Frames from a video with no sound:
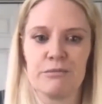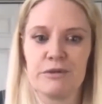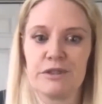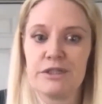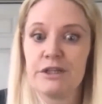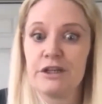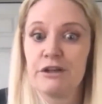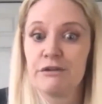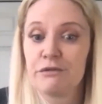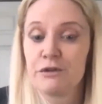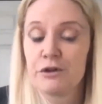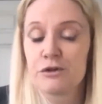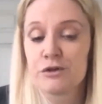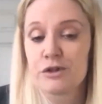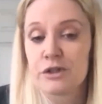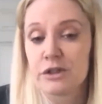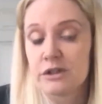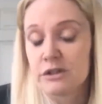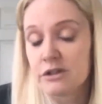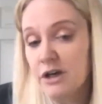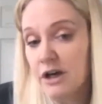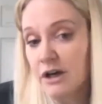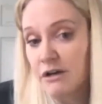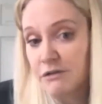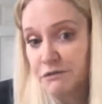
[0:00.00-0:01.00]
see if there's a
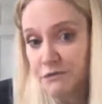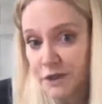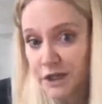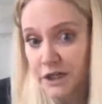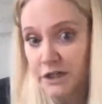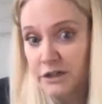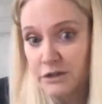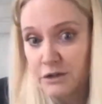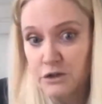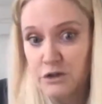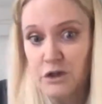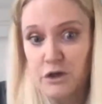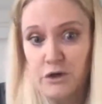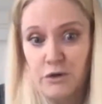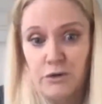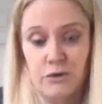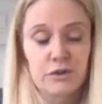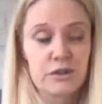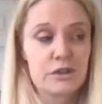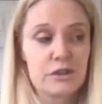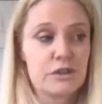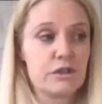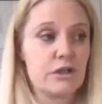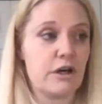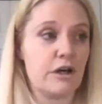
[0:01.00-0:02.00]
tuff that is
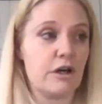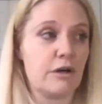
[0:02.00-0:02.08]
close,